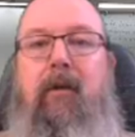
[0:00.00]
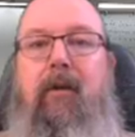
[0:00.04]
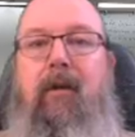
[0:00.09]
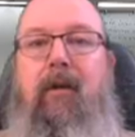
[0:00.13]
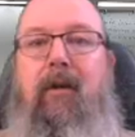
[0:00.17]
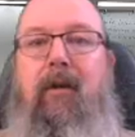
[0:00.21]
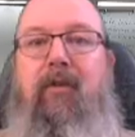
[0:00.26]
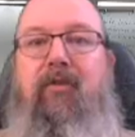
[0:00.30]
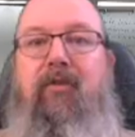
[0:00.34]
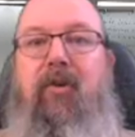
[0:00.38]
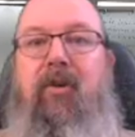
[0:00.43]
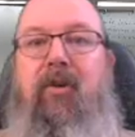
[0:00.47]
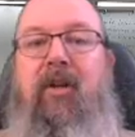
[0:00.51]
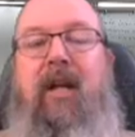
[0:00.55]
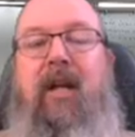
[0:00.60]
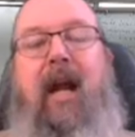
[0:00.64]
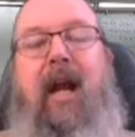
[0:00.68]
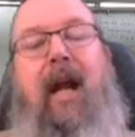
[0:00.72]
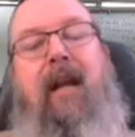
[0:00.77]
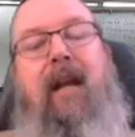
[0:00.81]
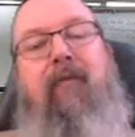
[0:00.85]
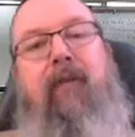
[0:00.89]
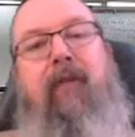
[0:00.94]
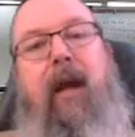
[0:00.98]
a certain
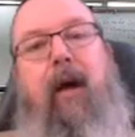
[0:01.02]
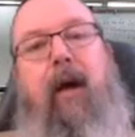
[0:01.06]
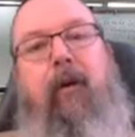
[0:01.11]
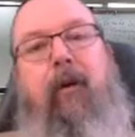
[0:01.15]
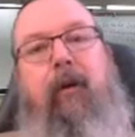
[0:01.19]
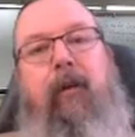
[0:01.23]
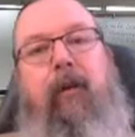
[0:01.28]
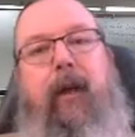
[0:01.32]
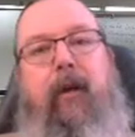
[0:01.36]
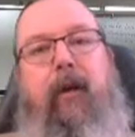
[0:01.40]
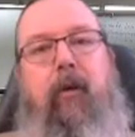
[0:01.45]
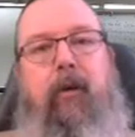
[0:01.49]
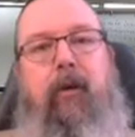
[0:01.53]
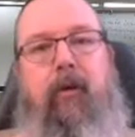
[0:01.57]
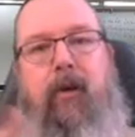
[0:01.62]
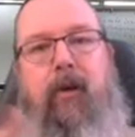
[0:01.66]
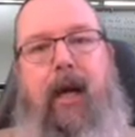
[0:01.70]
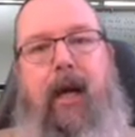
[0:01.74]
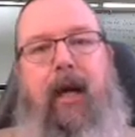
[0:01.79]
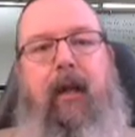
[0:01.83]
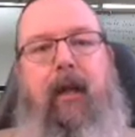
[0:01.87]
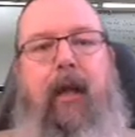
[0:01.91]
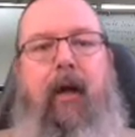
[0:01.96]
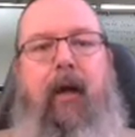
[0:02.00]
kind of calculator you're
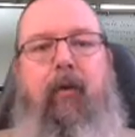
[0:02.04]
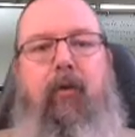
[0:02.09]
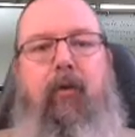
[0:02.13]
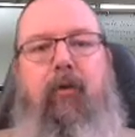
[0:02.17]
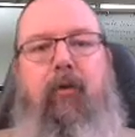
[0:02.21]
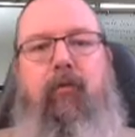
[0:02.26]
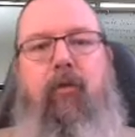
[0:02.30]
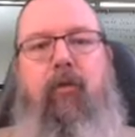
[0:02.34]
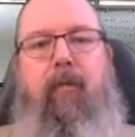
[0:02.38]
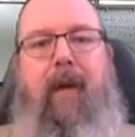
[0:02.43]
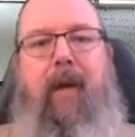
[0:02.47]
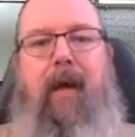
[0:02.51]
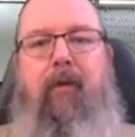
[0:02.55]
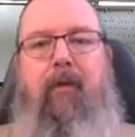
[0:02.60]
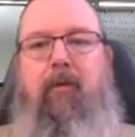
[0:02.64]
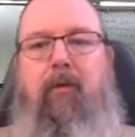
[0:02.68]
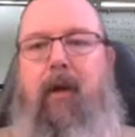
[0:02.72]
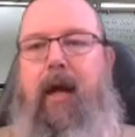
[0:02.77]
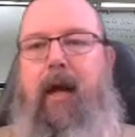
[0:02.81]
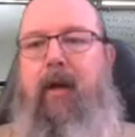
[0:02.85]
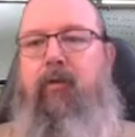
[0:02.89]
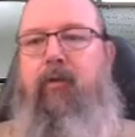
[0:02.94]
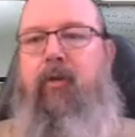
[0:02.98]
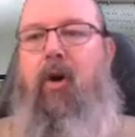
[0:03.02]
not allowed to use for math
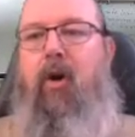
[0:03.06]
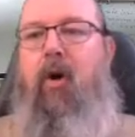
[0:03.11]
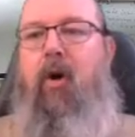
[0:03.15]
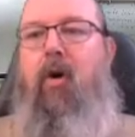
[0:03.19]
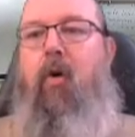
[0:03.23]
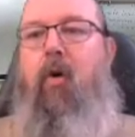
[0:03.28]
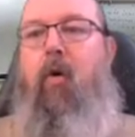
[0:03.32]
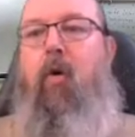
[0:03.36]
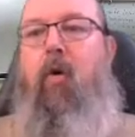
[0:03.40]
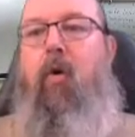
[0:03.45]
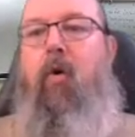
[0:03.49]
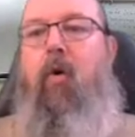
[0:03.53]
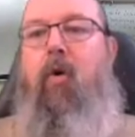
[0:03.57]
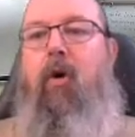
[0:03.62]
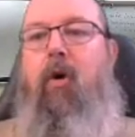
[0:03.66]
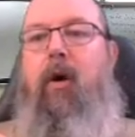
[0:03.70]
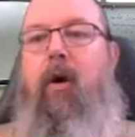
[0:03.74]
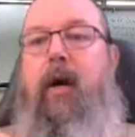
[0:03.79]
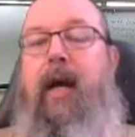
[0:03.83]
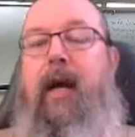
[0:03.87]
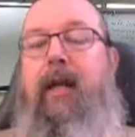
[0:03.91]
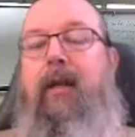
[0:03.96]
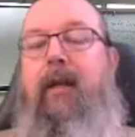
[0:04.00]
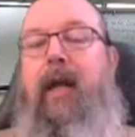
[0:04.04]
class,
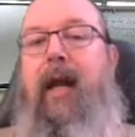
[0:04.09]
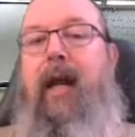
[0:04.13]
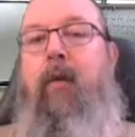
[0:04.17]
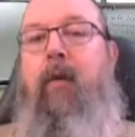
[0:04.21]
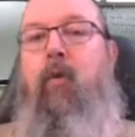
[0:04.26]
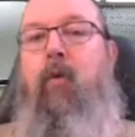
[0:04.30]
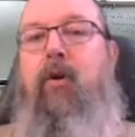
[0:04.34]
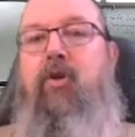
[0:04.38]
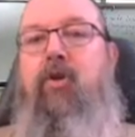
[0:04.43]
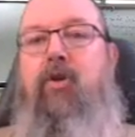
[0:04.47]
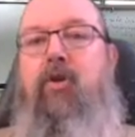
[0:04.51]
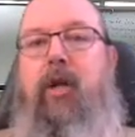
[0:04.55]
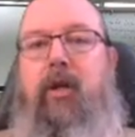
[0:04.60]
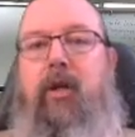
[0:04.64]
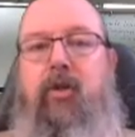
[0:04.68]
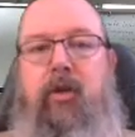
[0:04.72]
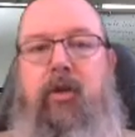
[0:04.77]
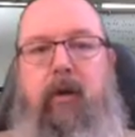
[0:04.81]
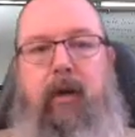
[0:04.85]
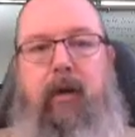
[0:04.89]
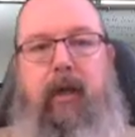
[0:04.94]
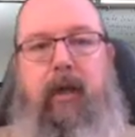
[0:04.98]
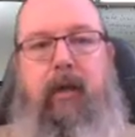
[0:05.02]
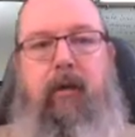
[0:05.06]
or a language
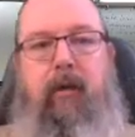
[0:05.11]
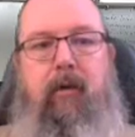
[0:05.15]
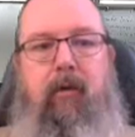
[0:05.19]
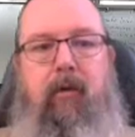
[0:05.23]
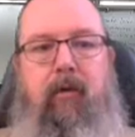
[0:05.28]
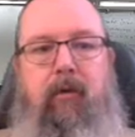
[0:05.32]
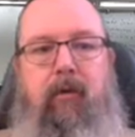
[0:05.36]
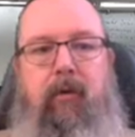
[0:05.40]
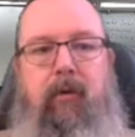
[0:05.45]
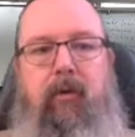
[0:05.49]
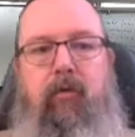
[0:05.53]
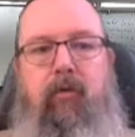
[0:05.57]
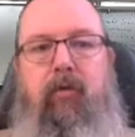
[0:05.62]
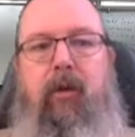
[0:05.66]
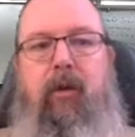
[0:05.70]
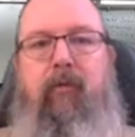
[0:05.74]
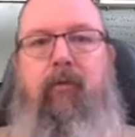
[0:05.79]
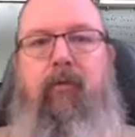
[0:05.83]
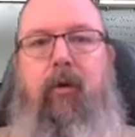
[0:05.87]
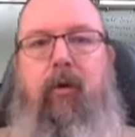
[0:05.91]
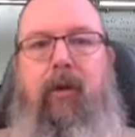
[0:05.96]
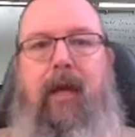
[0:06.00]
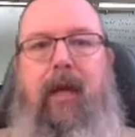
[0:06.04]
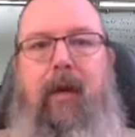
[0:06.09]
dictionary you're using
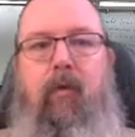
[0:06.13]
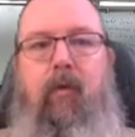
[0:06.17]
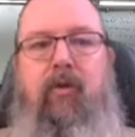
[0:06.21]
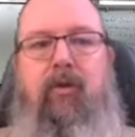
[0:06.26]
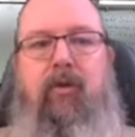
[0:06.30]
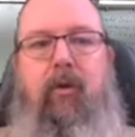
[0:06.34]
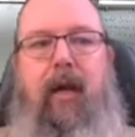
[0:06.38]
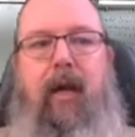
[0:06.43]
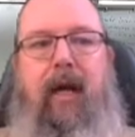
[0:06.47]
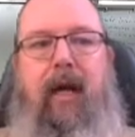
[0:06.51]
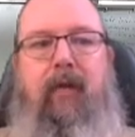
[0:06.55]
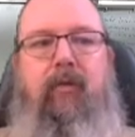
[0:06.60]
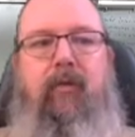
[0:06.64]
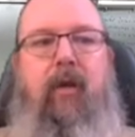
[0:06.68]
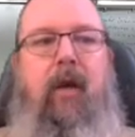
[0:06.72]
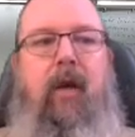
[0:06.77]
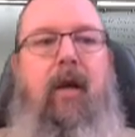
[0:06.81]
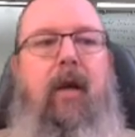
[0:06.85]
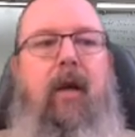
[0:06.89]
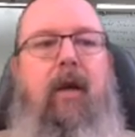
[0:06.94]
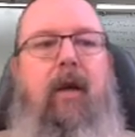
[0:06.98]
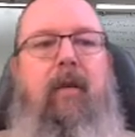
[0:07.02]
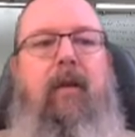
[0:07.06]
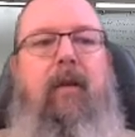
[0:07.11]
for a language class.
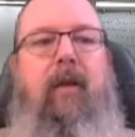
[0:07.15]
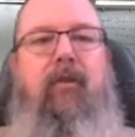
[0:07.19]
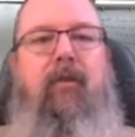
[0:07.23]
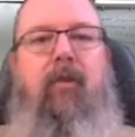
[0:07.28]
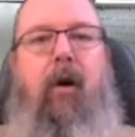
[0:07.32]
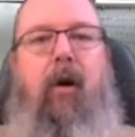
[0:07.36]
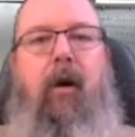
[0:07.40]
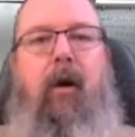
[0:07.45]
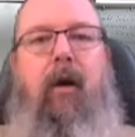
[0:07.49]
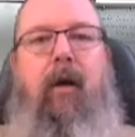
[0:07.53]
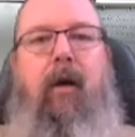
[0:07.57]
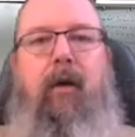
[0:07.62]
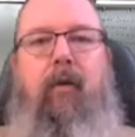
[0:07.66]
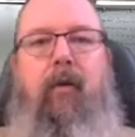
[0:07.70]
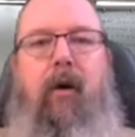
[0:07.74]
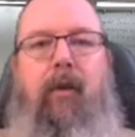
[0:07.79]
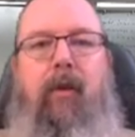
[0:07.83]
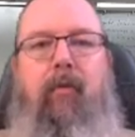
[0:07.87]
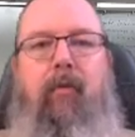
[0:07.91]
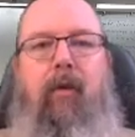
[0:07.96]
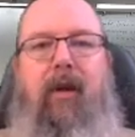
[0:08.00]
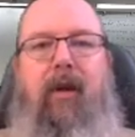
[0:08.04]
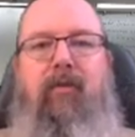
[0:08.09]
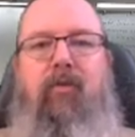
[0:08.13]
These are
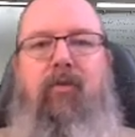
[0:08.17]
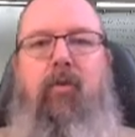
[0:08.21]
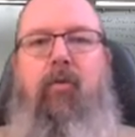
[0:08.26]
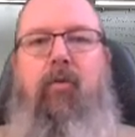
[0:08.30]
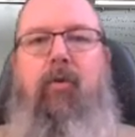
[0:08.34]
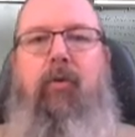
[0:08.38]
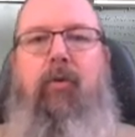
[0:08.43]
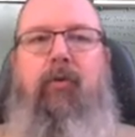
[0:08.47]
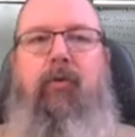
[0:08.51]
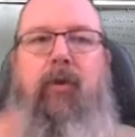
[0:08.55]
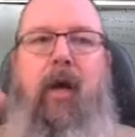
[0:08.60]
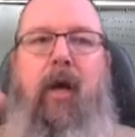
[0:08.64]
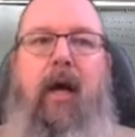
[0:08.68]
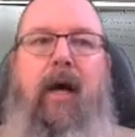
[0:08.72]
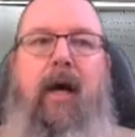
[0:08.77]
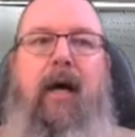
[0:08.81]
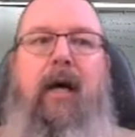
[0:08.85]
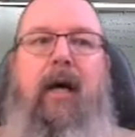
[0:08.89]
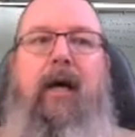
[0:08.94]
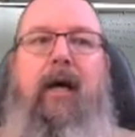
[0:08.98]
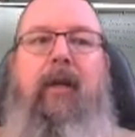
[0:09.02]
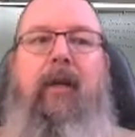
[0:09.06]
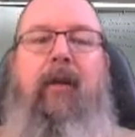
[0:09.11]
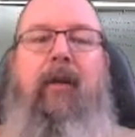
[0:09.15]
unauthorized tools
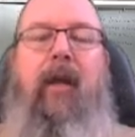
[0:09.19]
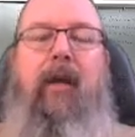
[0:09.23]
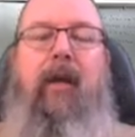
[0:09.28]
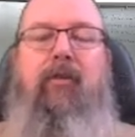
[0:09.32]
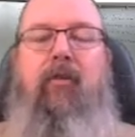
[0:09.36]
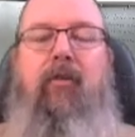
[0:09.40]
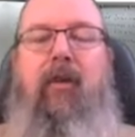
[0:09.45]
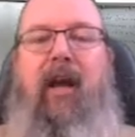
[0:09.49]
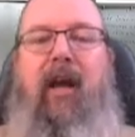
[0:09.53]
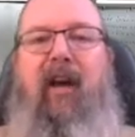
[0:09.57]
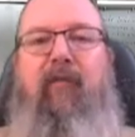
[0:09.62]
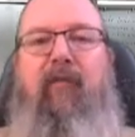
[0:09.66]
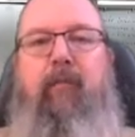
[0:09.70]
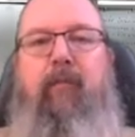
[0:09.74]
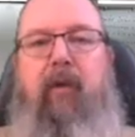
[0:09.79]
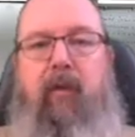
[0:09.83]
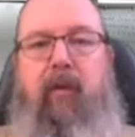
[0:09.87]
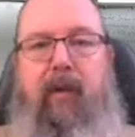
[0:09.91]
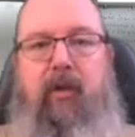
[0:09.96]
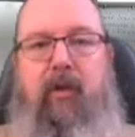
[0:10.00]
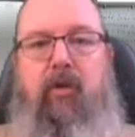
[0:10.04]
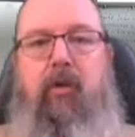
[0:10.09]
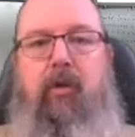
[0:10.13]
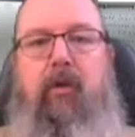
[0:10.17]
unless you have
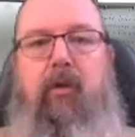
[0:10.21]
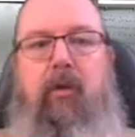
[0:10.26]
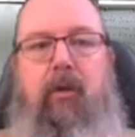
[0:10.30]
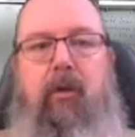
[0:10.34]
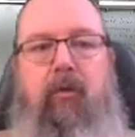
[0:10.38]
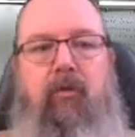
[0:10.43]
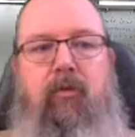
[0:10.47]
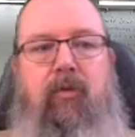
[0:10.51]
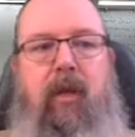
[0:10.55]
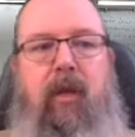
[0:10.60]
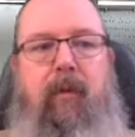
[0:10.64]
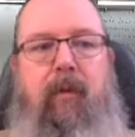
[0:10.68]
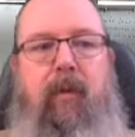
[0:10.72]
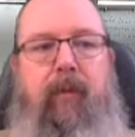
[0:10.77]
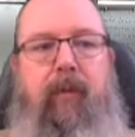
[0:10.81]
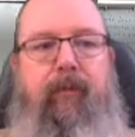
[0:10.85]
permission to use them.